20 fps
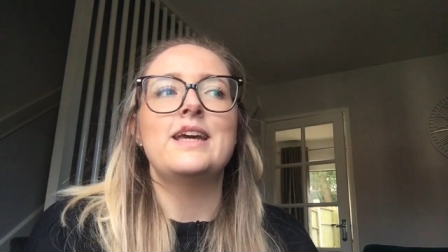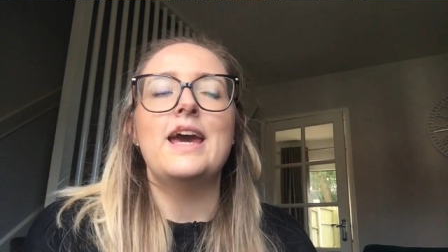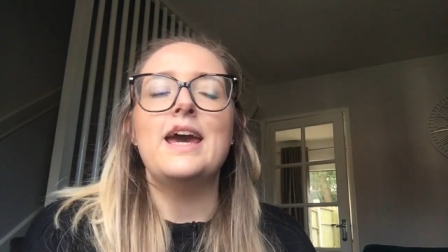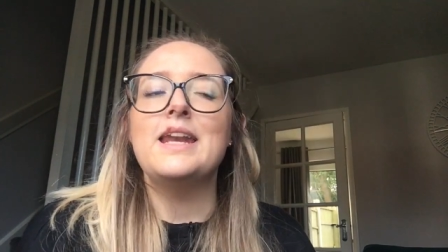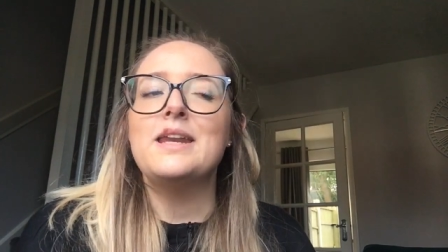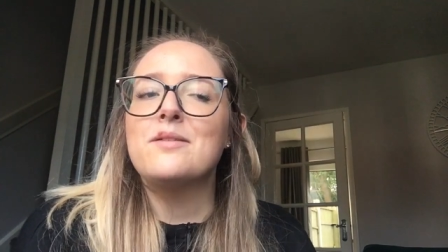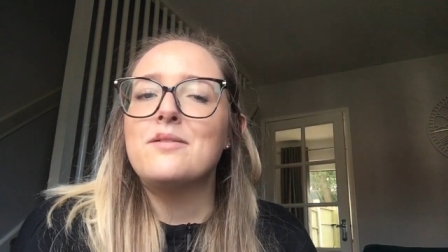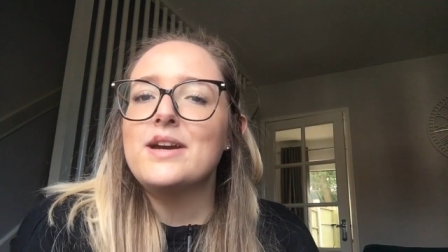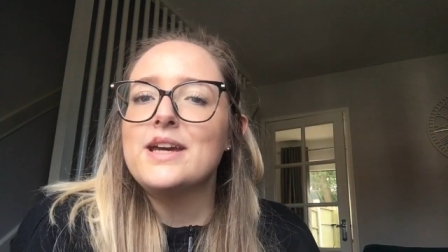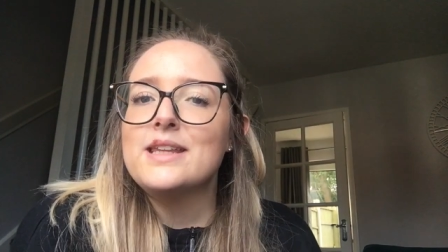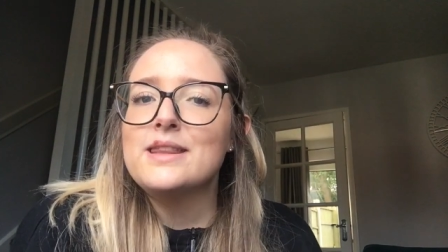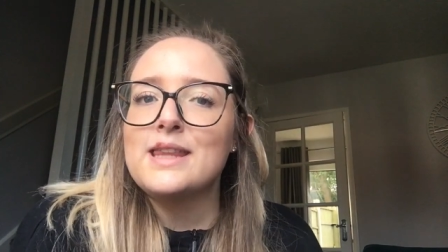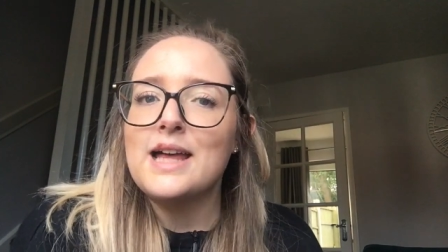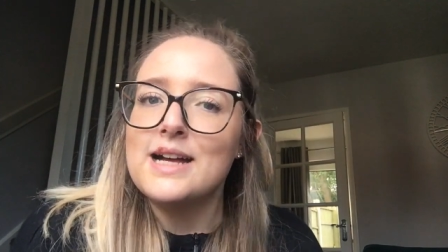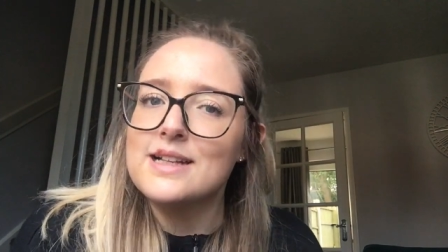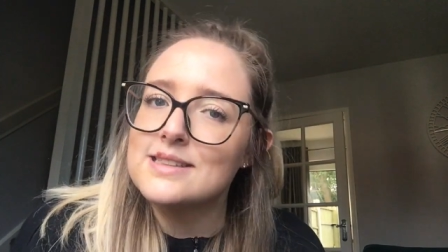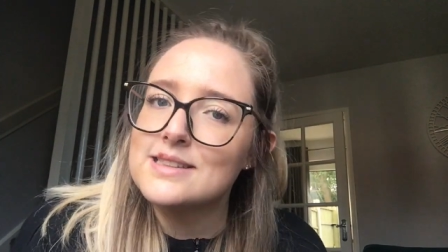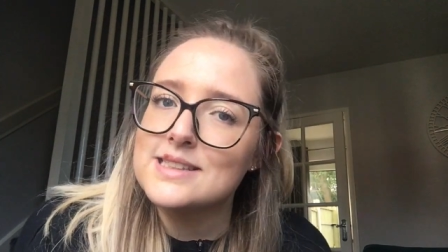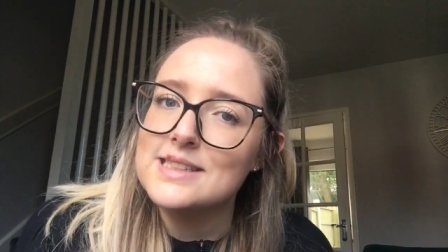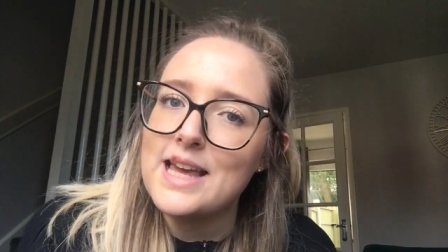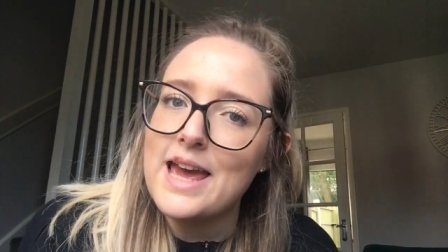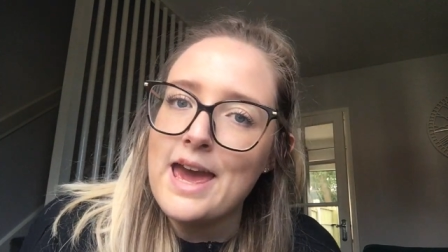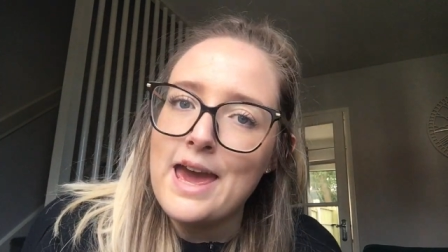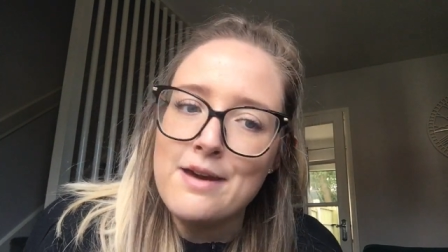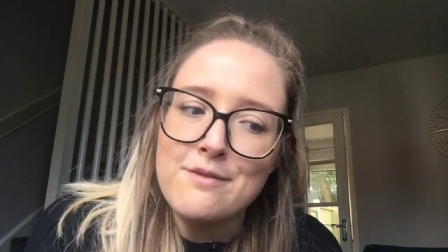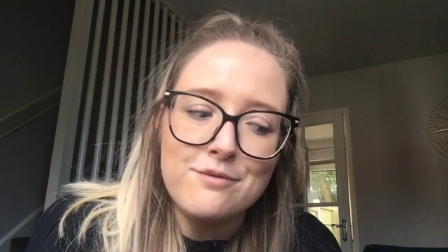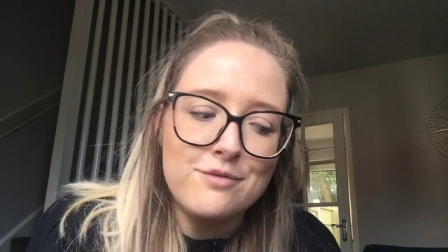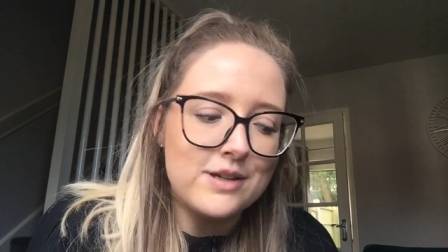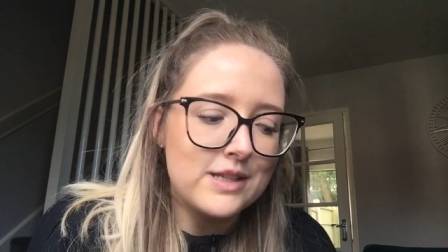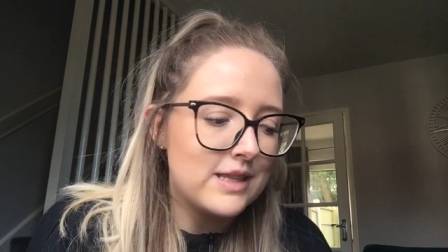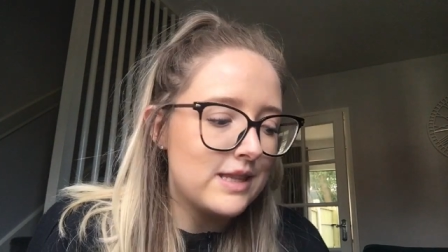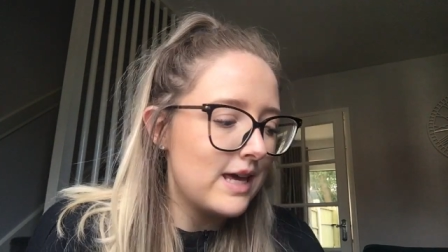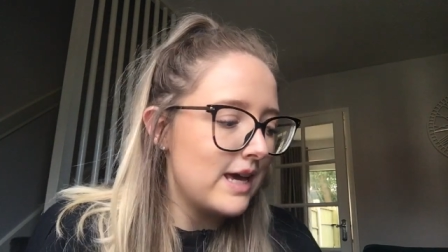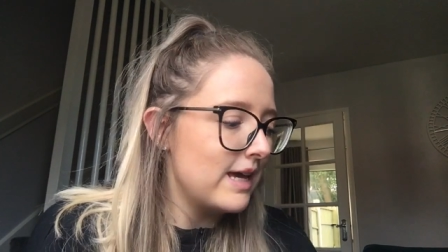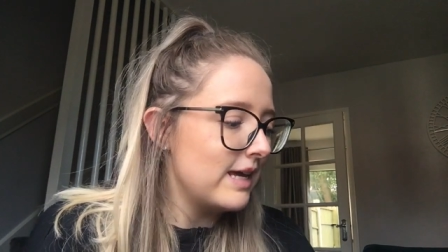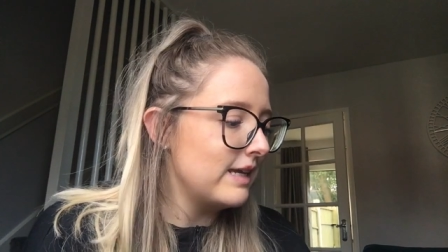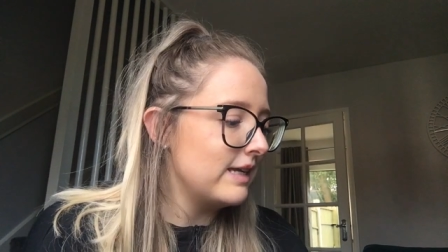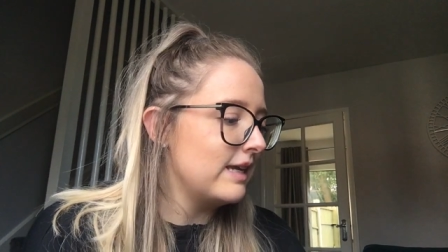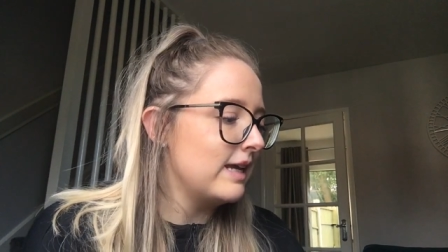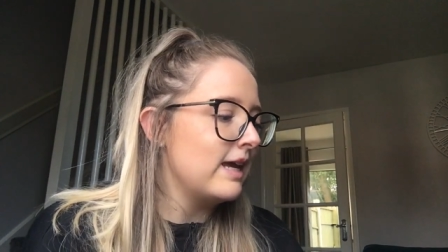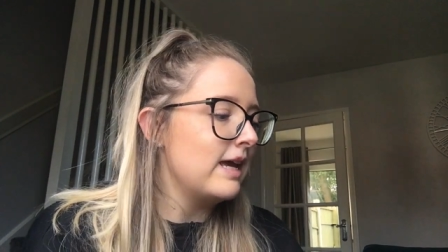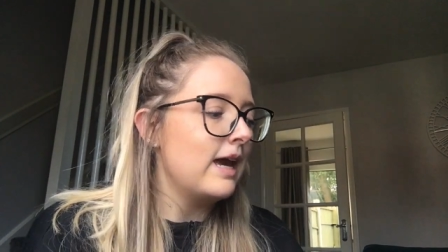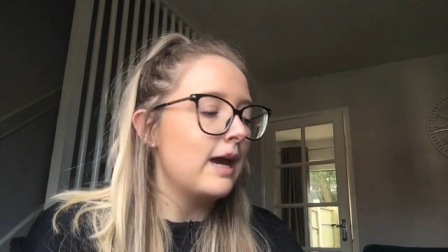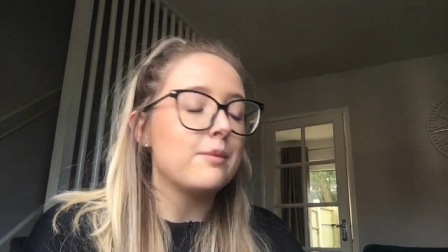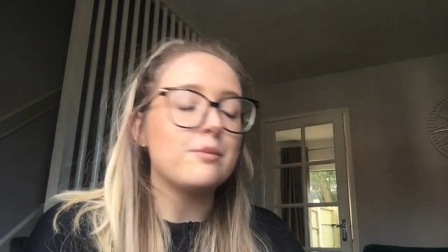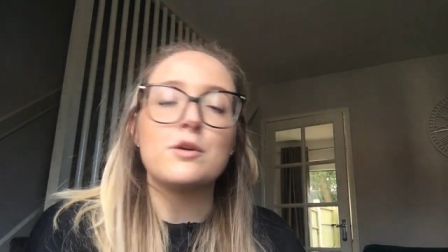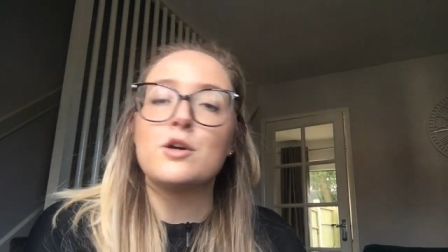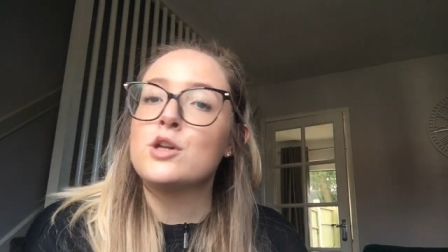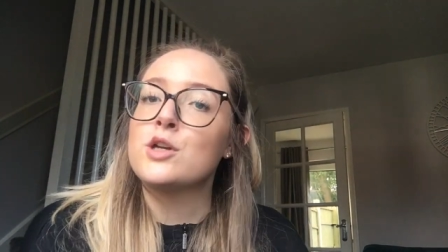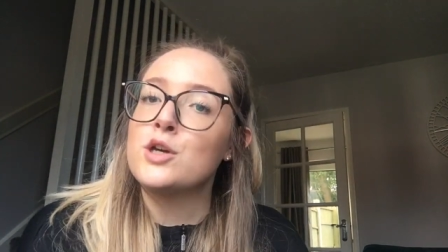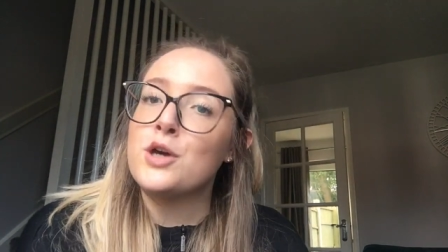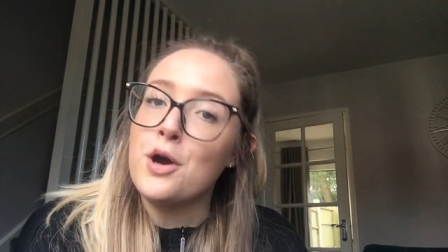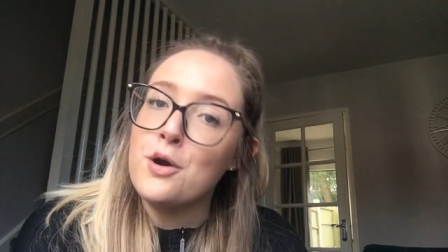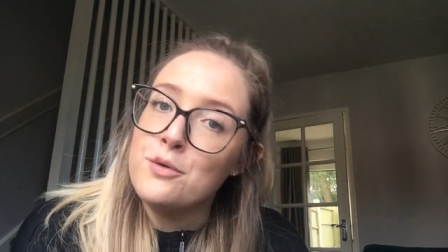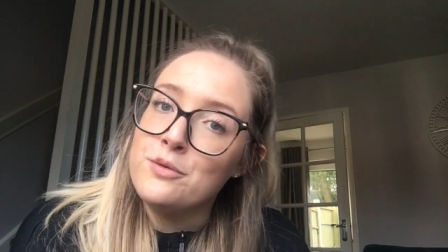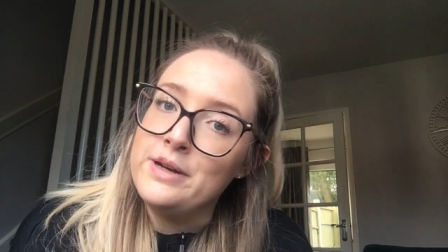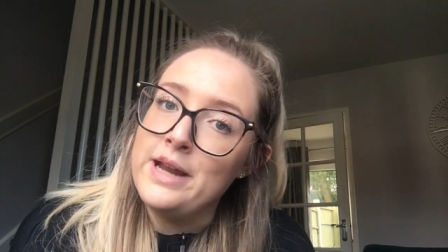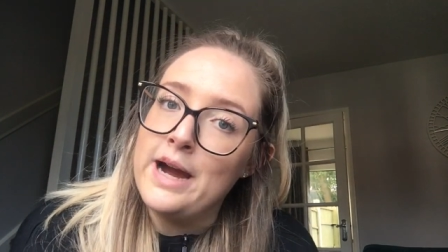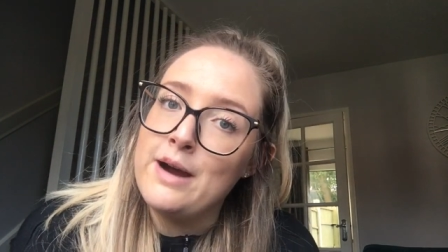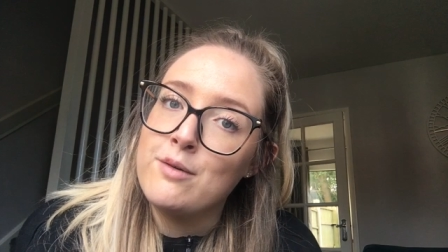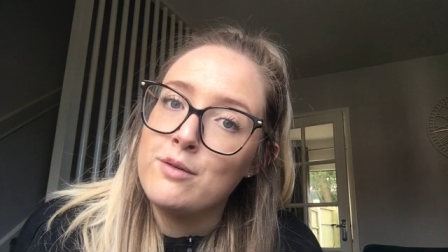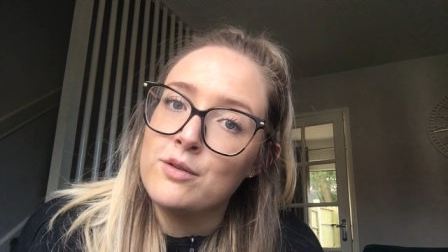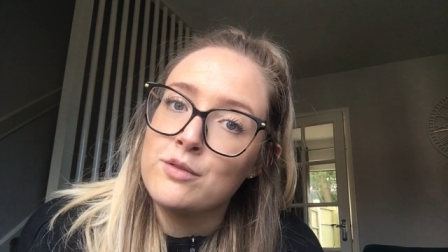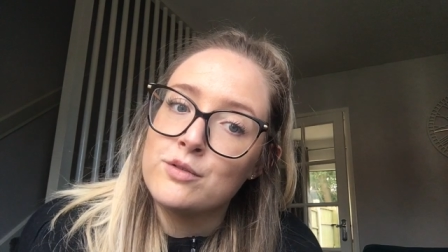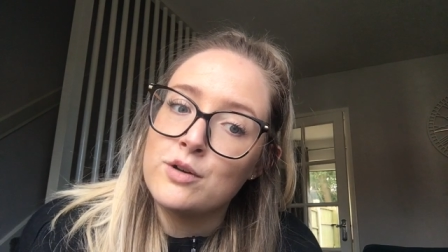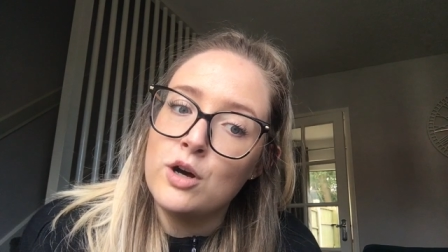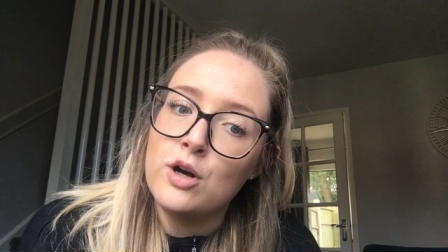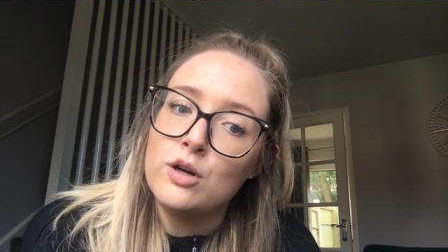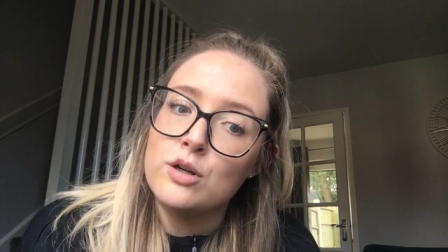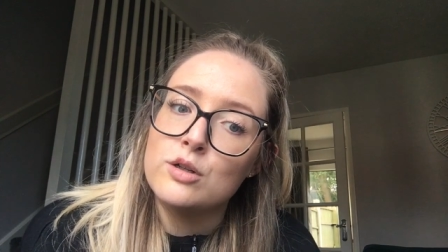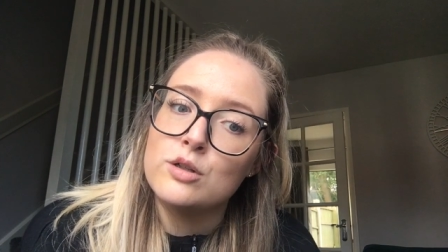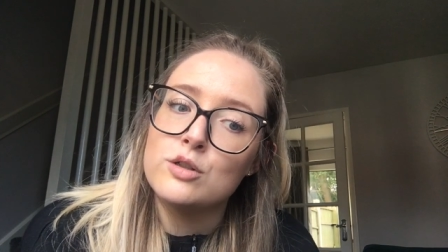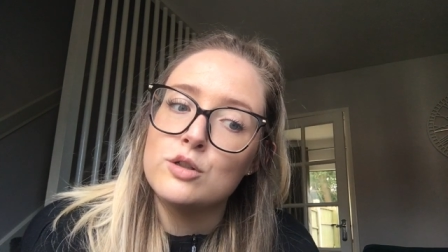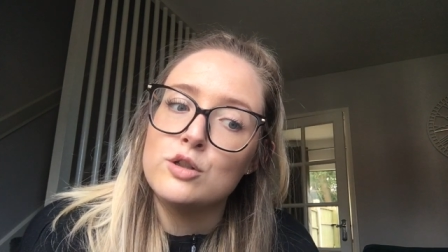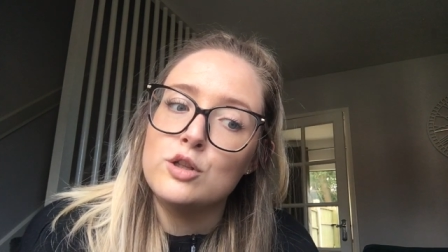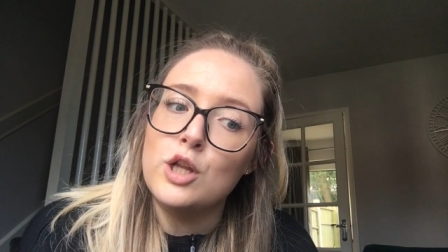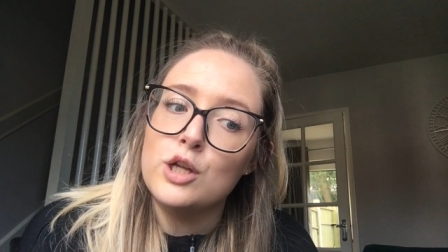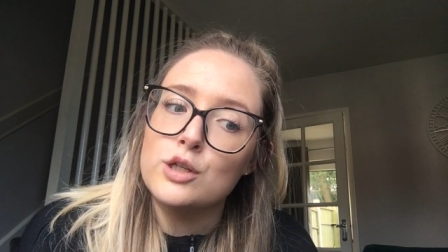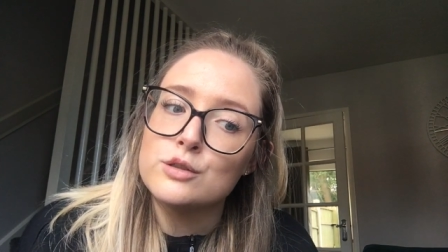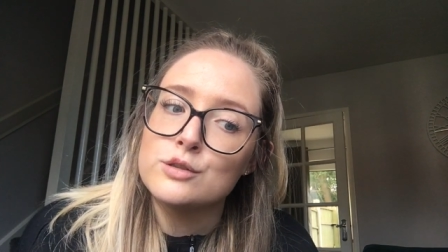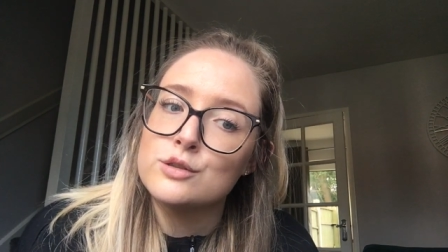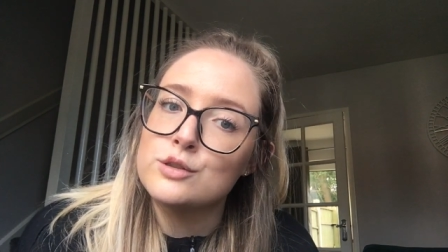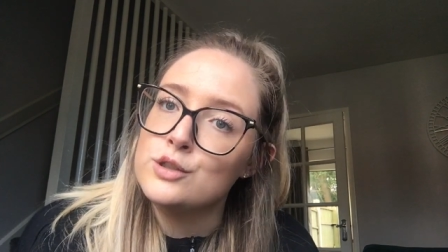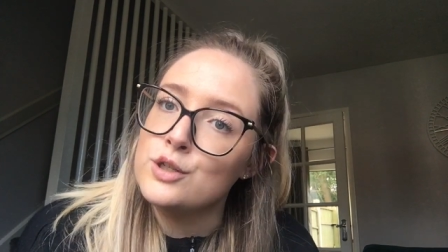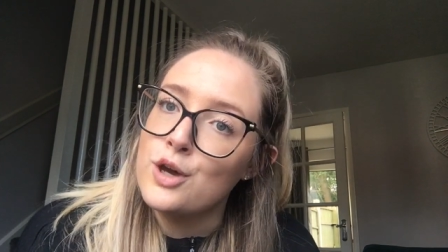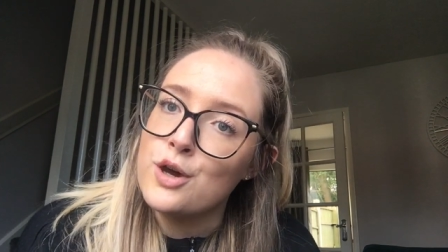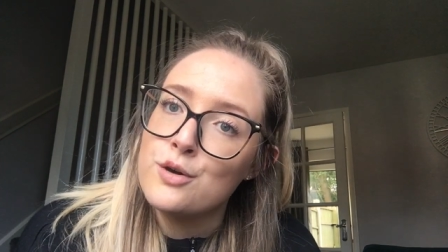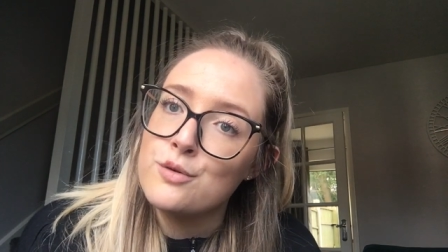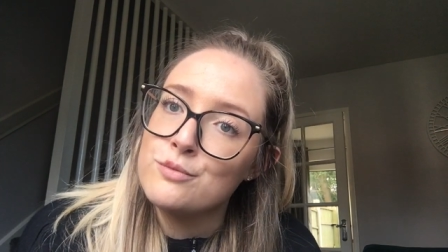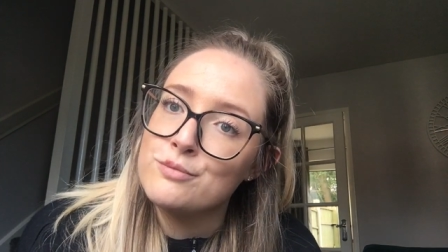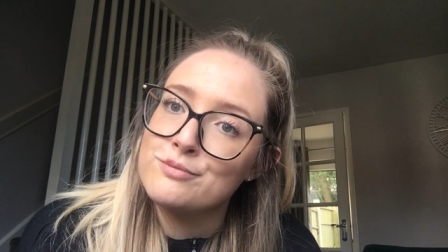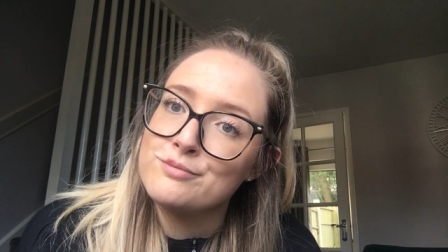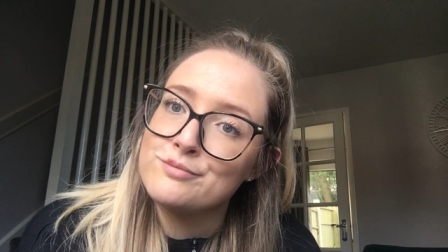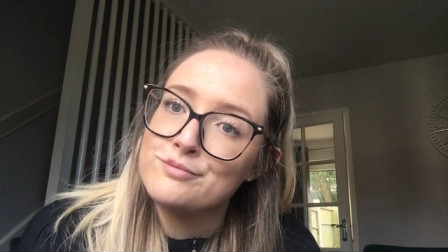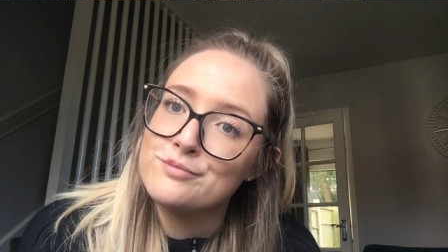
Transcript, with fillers: Anyway, that's everything. I'm going to go now. I've got lots to do.